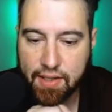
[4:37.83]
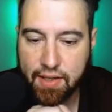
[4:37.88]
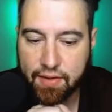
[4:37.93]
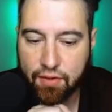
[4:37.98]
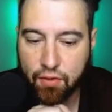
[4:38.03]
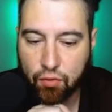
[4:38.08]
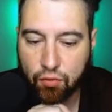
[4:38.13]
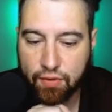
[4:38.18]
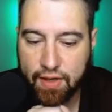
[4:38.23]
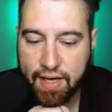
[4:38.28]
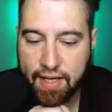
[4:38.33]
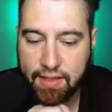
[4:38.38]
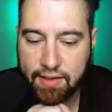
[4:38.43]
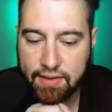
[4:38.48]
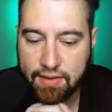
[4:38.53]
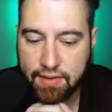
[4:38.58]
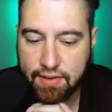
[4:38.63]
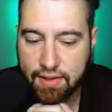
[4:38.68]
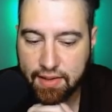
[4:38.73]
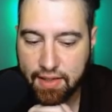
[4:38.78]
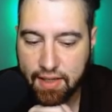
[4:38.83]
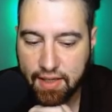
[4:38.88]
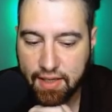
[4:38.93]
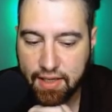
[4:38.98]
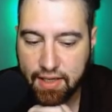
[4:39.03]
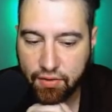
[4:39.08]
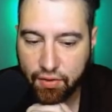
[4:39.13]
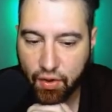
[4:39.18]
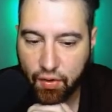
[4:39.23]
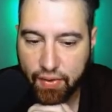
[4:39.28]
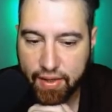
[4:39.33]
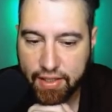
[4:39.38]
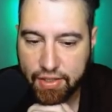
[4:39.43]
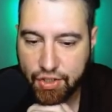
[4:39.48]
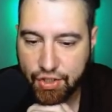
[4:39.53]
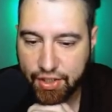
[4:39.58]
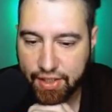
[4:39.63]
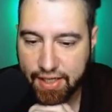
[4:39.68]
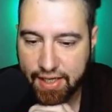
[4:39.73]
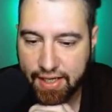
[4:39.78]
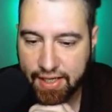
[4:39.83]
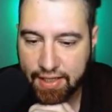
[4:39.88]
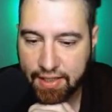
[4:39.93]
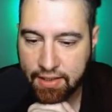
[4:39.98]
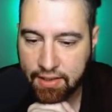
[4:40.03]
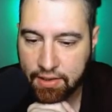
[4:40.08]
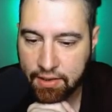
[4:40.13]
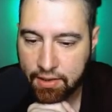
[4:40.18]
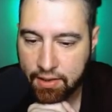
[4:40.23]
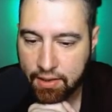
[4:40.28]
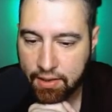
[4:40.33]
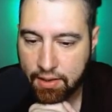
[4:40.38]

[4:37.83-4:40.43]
on the ranks and the elo that you're in.